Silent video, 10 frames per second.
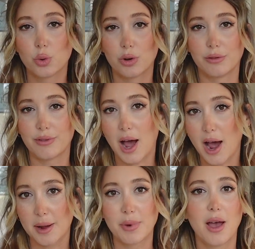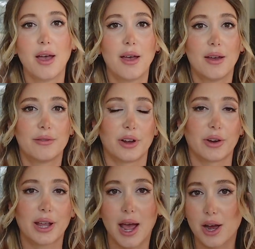cool vibe,
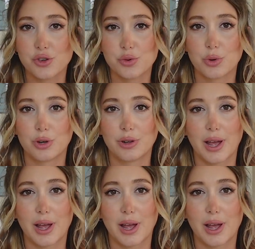very casual.